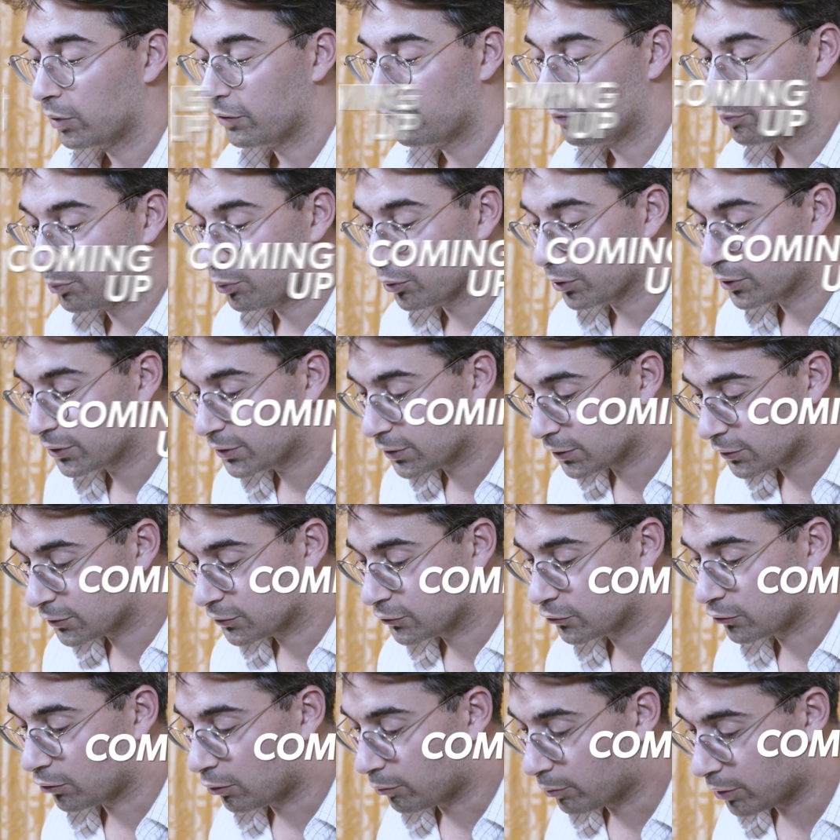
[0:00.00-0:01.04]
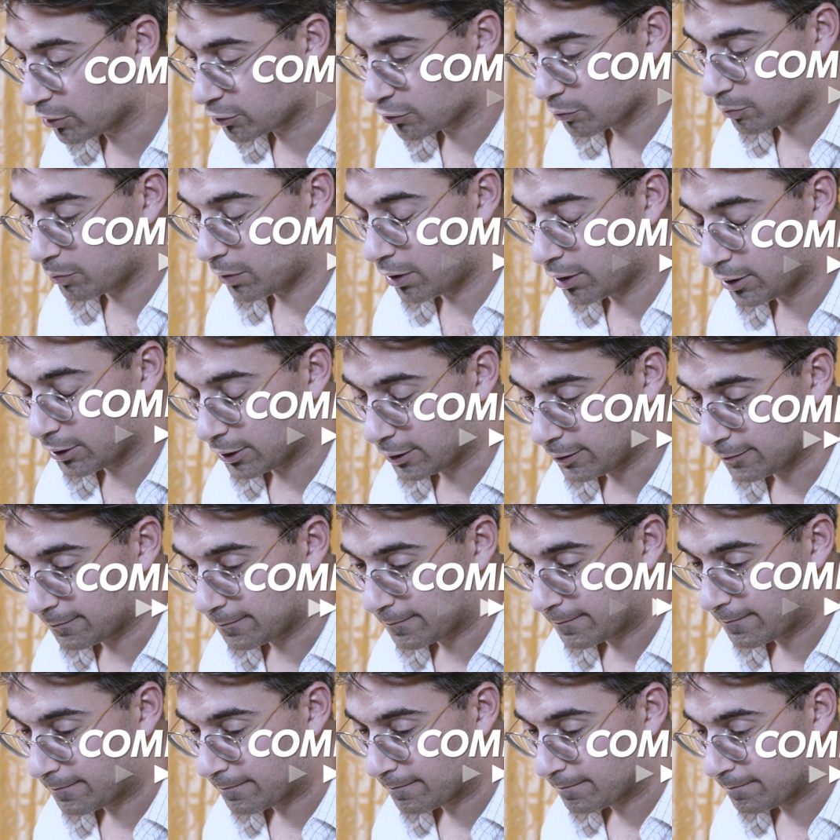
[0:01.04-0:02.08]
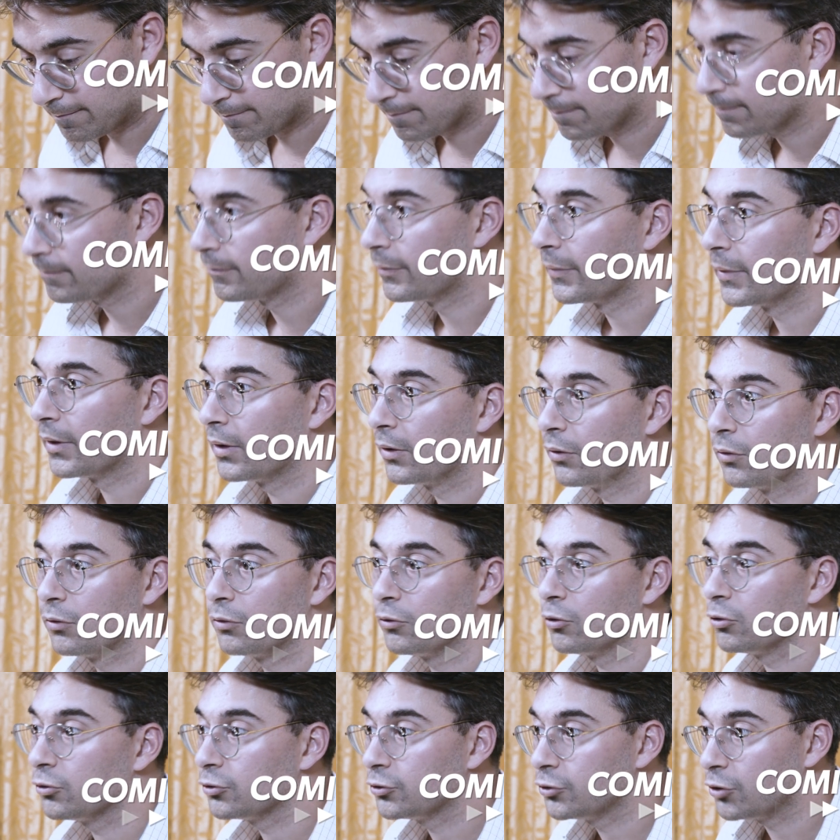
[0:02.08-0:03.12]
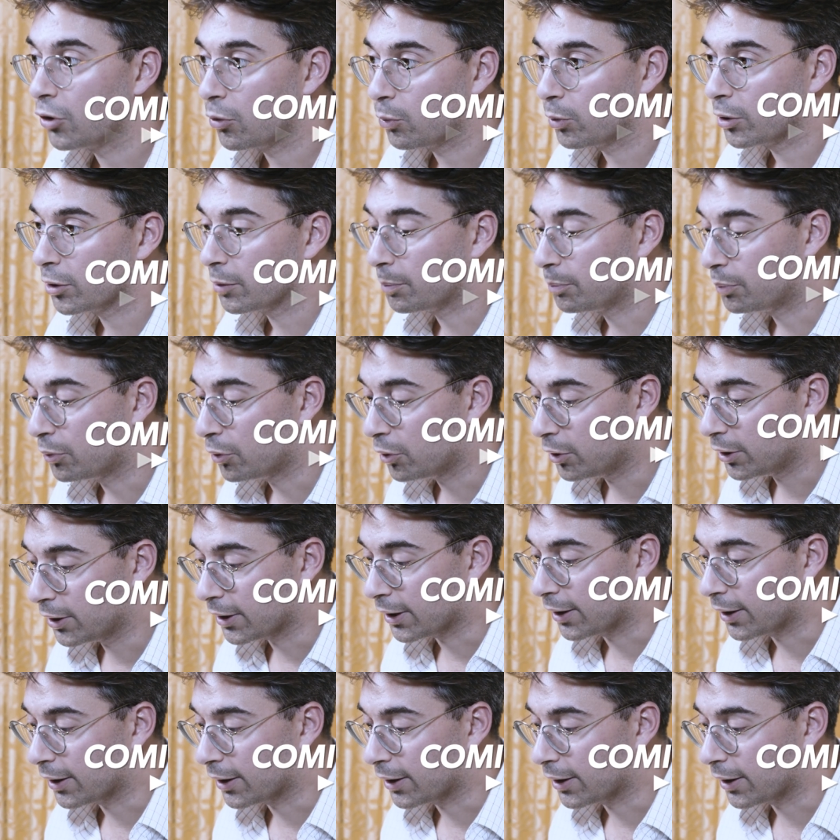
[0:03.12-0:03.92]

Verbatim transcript: We've printed so much money, there's nowhere to put